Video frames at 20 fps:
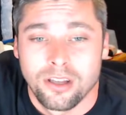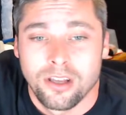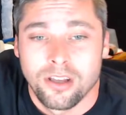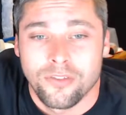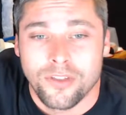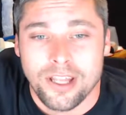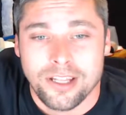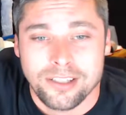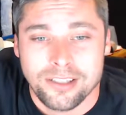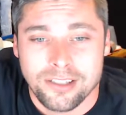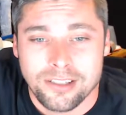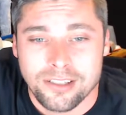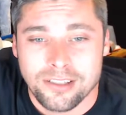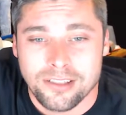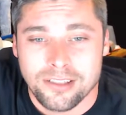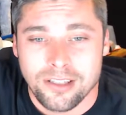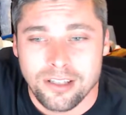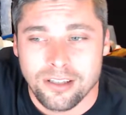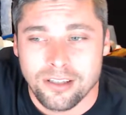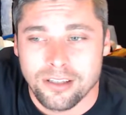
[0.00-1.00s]
that's
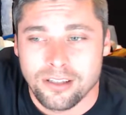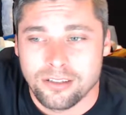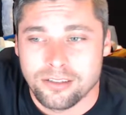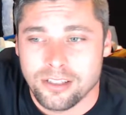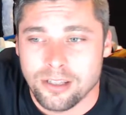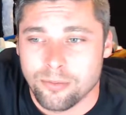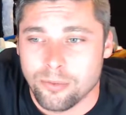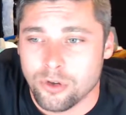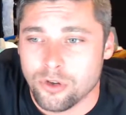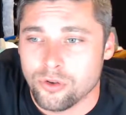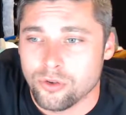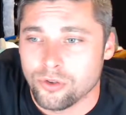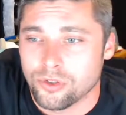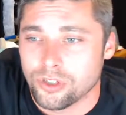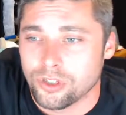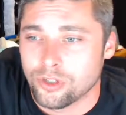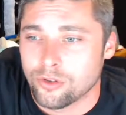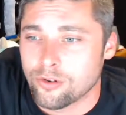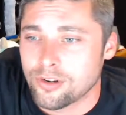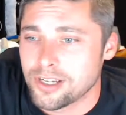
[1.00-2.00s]
the typical
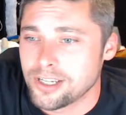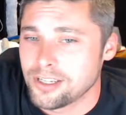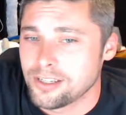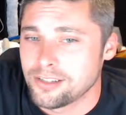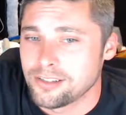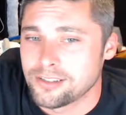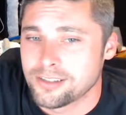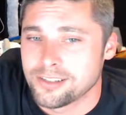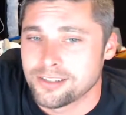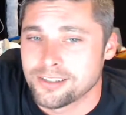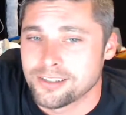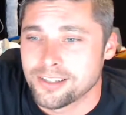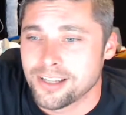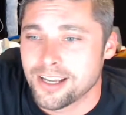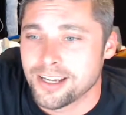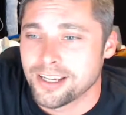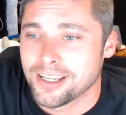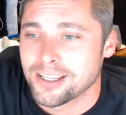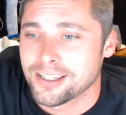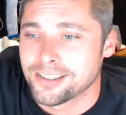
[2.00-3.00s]
degrees,
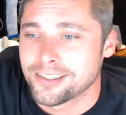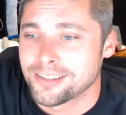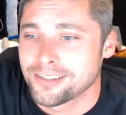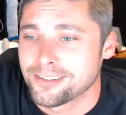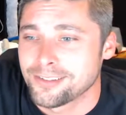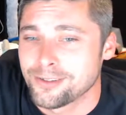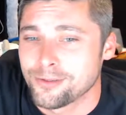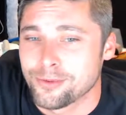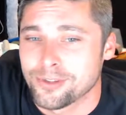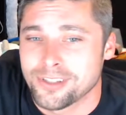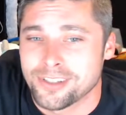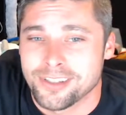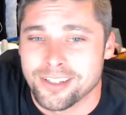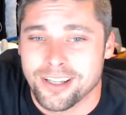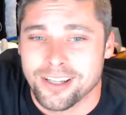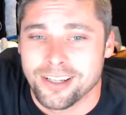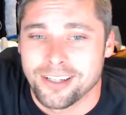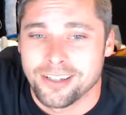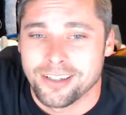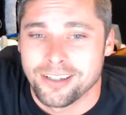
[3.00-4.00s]
I guess you would
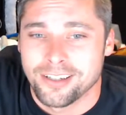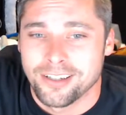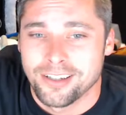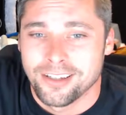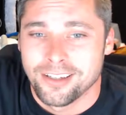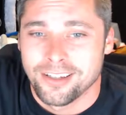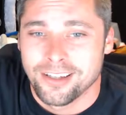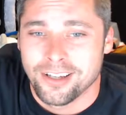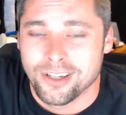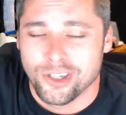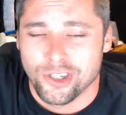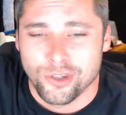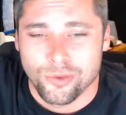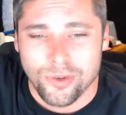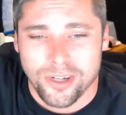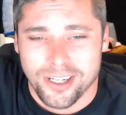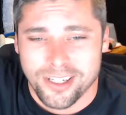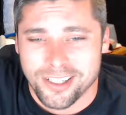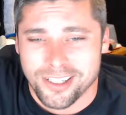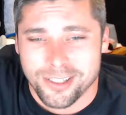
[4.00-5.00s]
say. A good
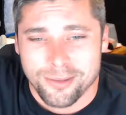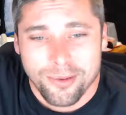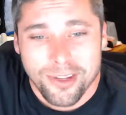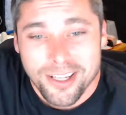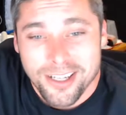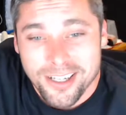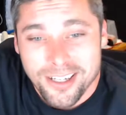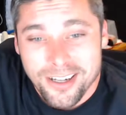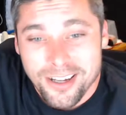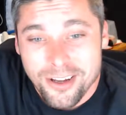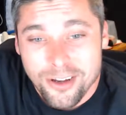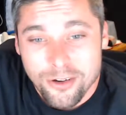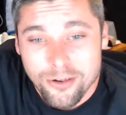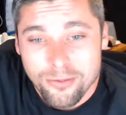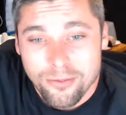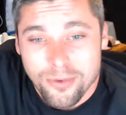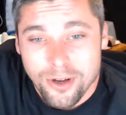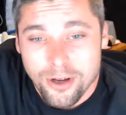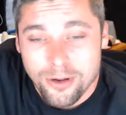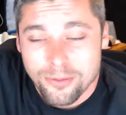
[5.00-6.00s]
way to explain it. I
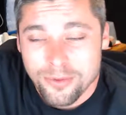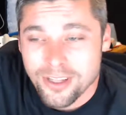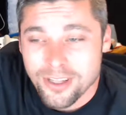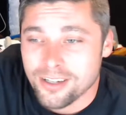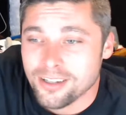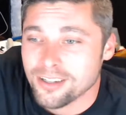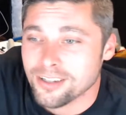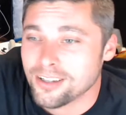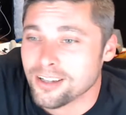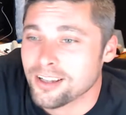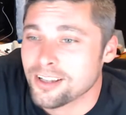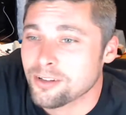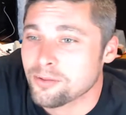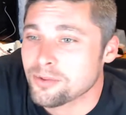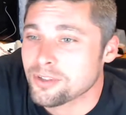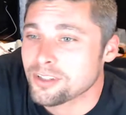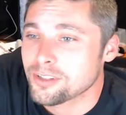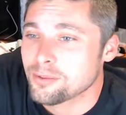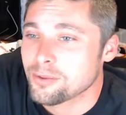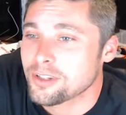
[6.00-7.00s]
hope that
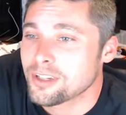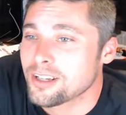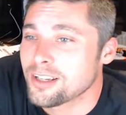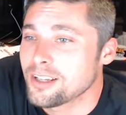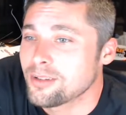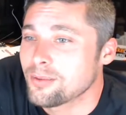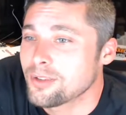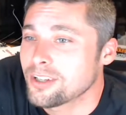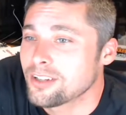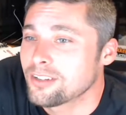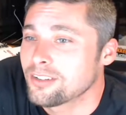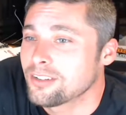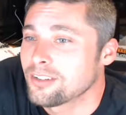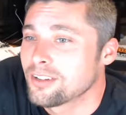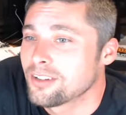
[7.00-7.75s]
helps explain it, E-Man.